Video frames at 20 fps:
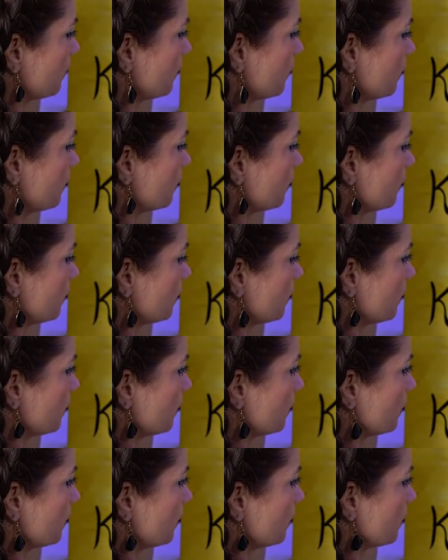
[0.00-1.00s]

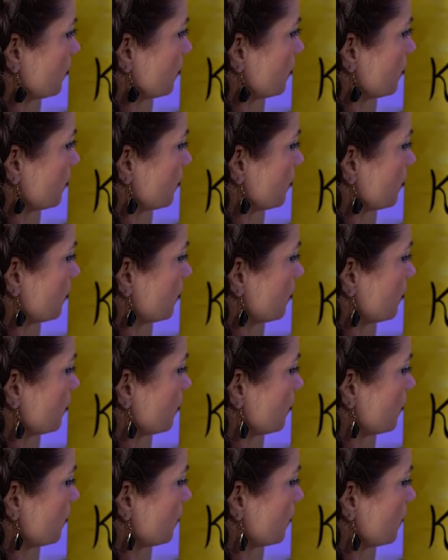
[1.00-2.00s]

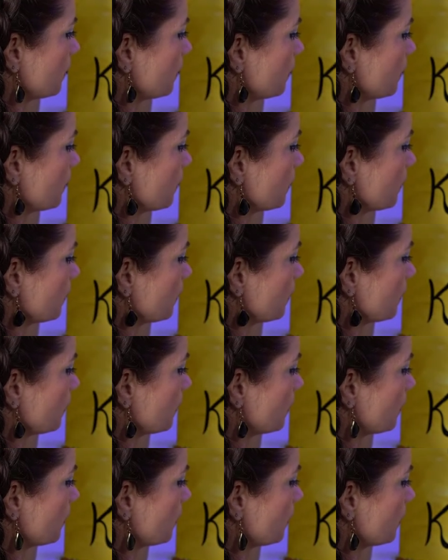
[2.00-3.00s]

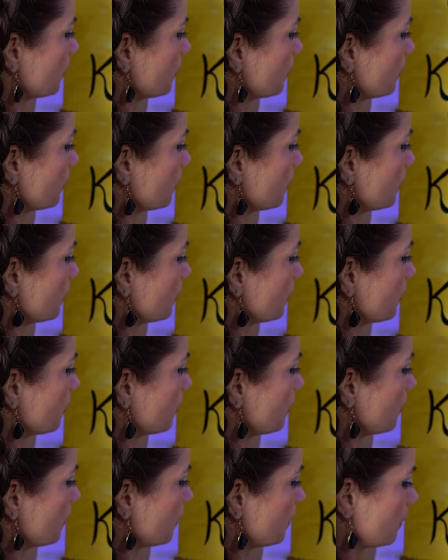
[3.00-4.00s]

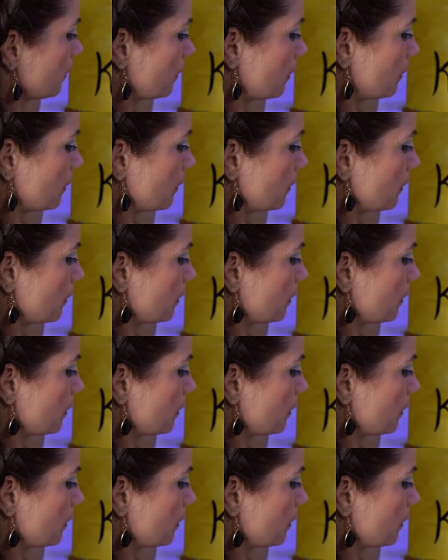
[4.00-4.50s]
Nothing is said.